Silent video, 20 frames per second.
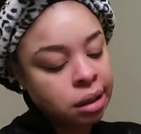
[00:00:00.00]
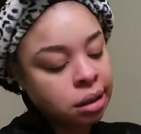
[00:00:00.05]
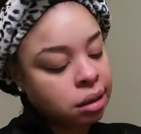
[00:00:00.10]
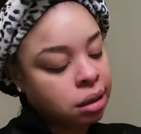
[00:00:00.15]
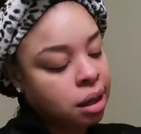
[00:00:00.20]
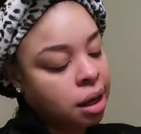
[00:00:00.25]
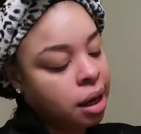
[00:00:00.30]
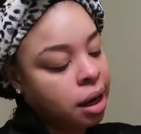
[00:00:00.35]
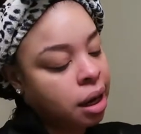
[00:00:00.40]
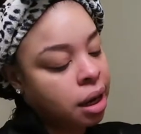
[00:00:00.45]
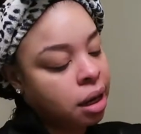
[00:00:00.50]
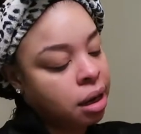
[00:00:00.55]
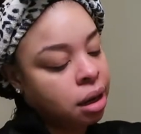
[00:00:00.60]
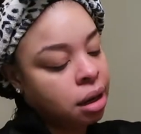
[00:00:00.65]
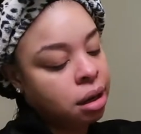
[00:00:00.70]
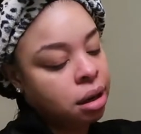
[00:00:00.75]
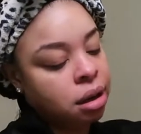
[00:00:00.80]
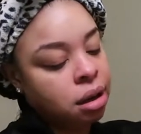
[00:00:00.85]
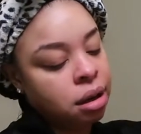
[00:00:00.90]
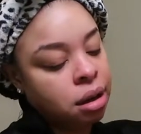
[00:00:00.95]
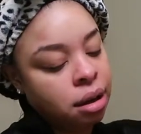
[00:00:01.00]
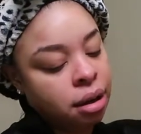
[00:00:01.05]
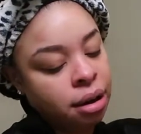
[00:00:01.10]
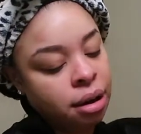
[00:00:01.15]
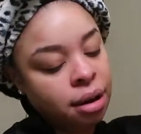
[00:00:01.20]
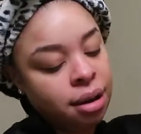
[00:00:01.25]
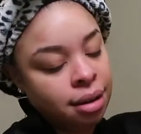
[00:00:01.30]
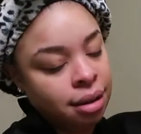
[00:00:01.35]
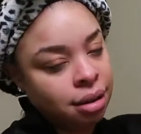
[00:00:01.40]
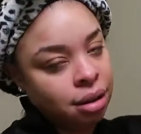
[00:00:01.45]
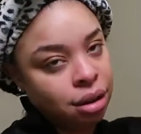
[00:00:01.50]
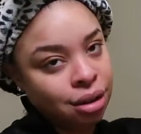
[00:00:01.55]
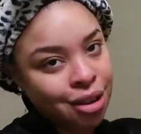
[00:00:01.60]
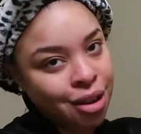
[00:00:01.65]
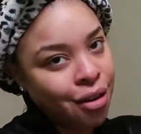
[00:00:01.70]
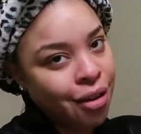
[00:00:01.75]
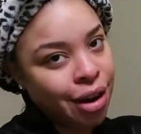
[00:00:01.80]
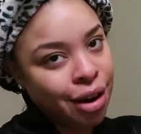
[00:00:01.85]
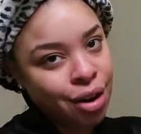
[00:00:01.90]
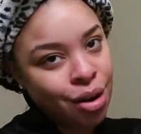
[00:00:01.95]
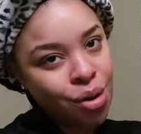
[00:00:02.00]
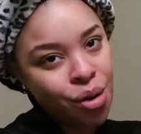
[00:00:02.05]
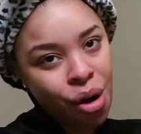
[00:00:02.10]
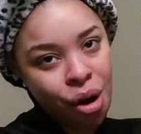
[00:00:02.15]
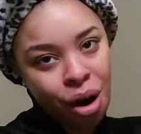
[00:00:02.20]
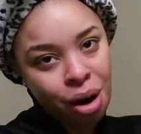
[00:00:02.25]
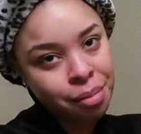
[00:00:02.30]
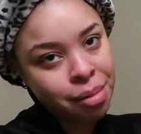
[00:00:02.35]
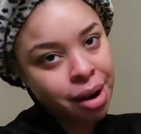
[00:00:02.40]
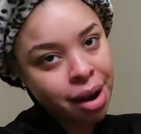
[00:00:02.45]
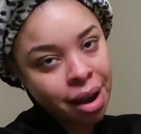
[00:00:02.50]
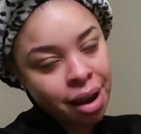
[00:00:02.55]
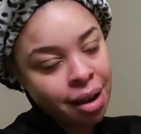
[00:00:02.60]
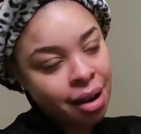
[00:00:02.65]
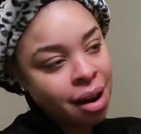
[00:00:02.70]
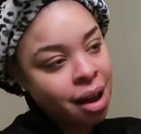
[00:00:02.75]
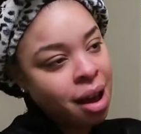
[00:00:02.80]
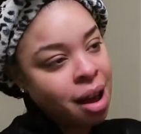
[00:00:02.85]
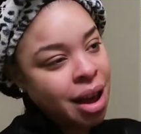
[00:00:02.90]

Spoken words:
Like, there ain't no harm in it.